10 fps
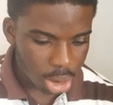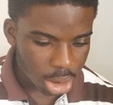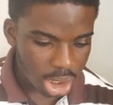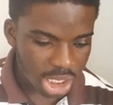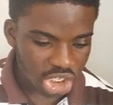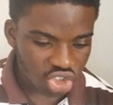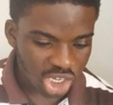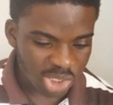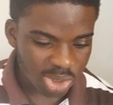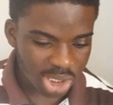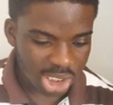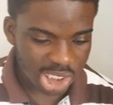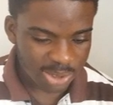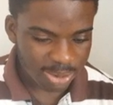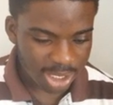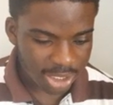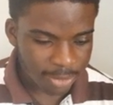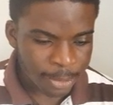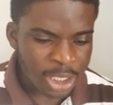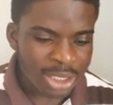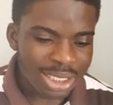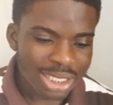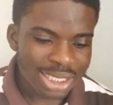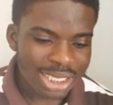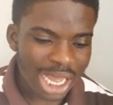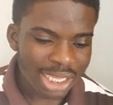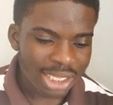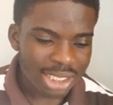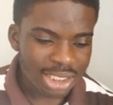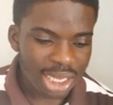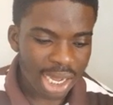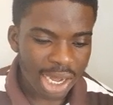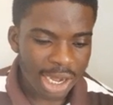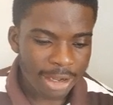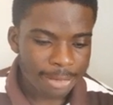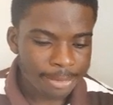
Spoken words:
And there's transmission speed. I think these are,